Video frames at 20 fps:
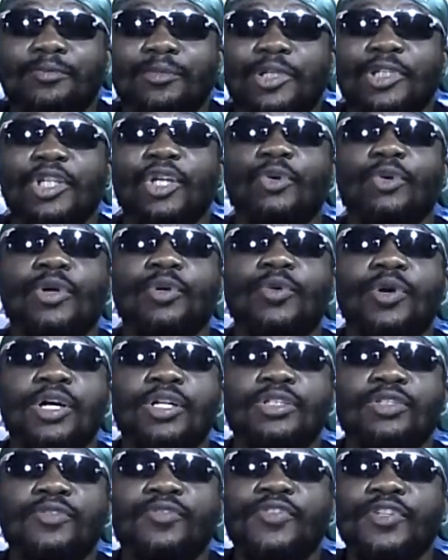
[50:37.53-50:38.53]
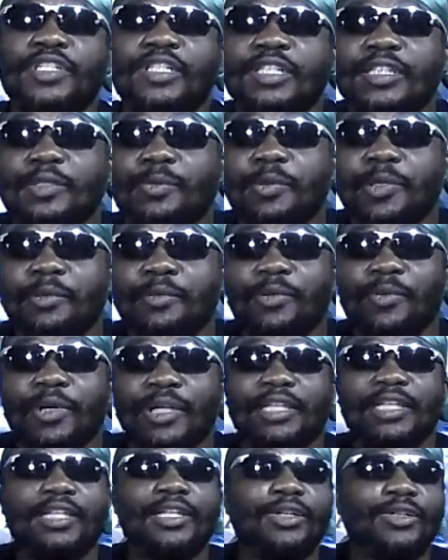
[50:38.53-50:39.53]
But now we want to fish his people.
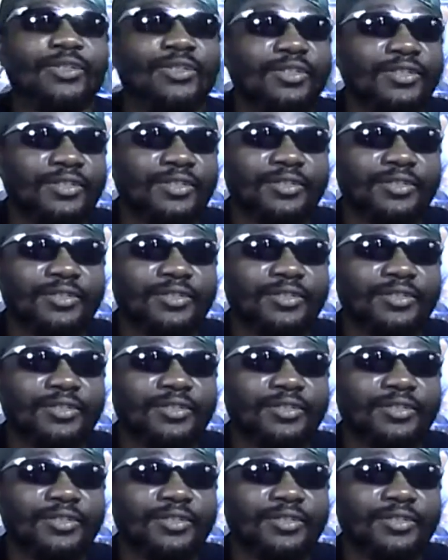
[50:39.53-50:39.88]
What he does?